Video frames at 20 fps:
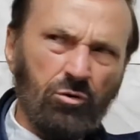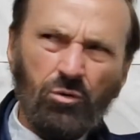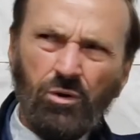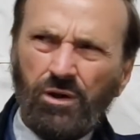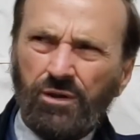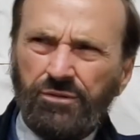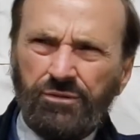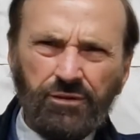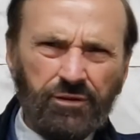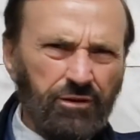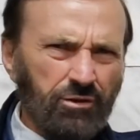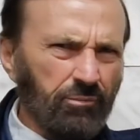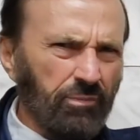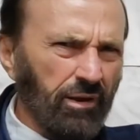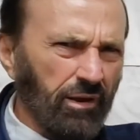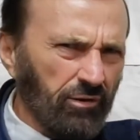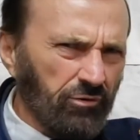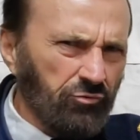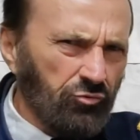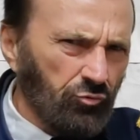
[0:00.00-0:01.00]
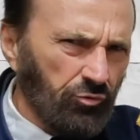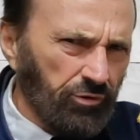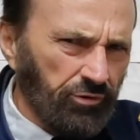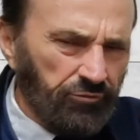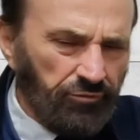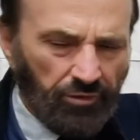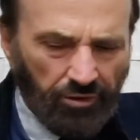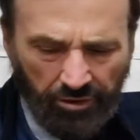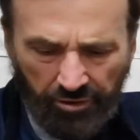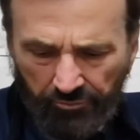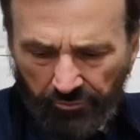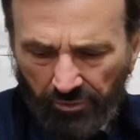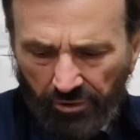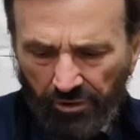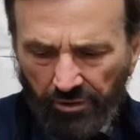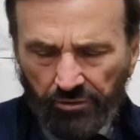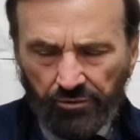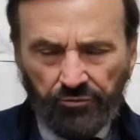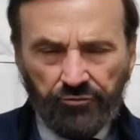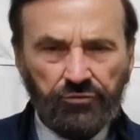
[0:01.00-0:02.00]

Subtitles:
I think about 25 miles.